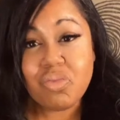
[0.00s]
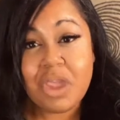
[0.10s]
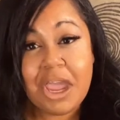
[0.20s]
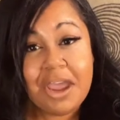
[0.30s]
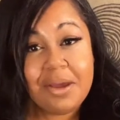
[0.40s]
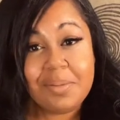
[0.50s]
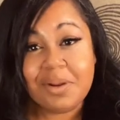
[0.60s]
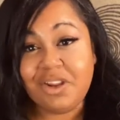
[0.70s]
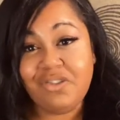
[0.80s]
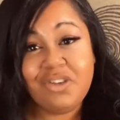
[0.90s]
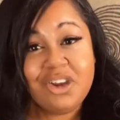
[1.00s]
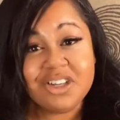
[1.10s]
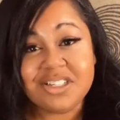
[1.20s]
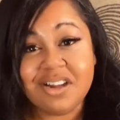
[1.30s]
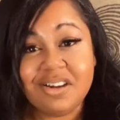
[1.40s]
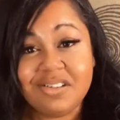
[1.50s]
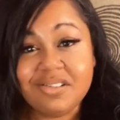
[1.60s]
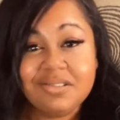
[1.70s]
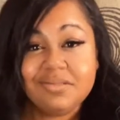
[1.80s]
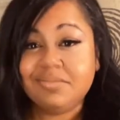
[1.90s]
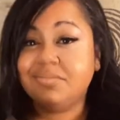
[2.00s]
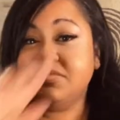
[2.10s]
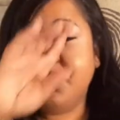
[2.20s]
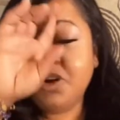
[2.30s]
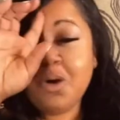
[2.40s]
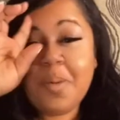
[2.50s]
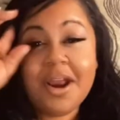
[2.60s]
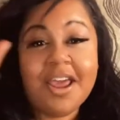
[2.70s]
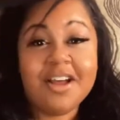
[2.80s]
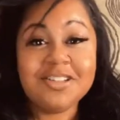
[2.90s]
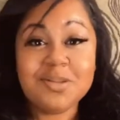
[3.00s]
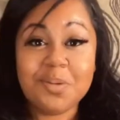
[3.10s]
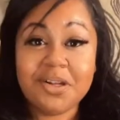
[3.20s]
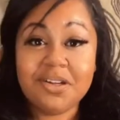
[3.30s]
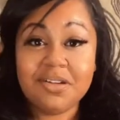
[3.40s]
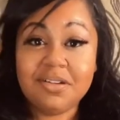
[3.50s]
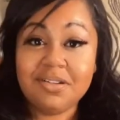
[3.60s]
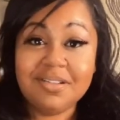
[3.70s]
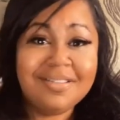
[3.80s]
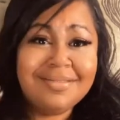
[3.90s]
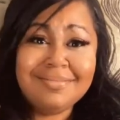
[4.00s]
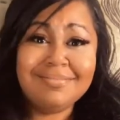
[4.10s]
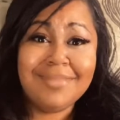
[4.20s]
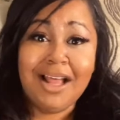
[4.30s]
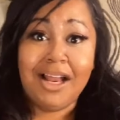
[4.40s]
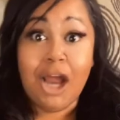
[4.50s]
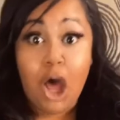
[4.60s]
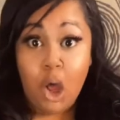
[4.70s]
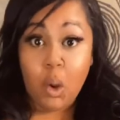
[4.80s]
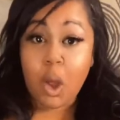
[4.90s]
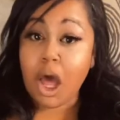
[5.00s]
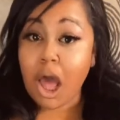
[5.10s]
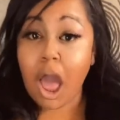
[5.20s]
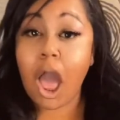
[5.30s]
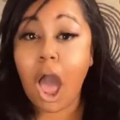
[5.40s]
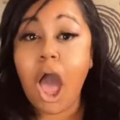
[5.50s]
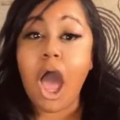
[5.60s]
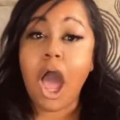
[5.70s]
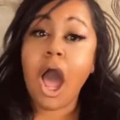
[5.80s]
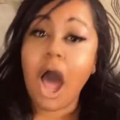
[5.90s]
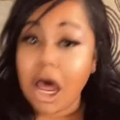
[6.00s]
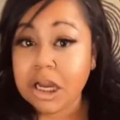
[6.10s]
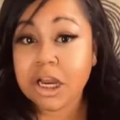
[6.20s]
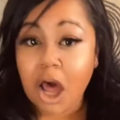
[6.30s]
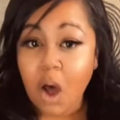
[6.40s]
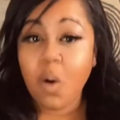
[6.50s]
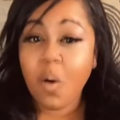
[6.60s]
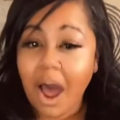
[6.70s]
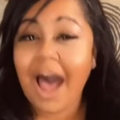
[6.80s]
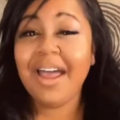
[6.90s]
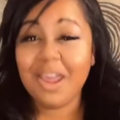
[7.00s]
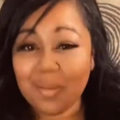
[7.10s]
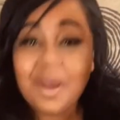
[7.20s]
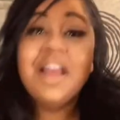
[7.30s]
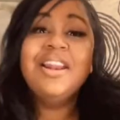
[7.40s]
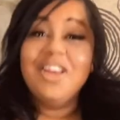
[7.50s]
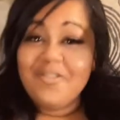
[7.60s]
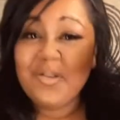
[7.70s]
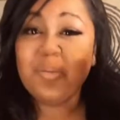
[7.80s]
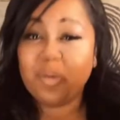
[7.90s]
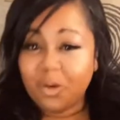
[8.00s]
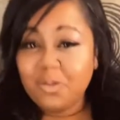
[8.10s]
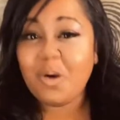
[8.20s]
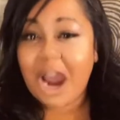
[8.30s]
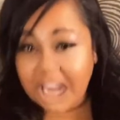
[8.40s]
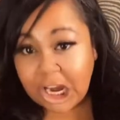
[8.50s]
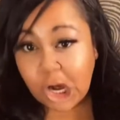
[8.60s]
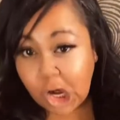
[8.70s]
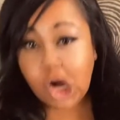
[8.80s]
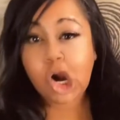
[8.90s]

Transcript: And believe in yourself. And nobody else will. Hello. Hello. I am living proof right here.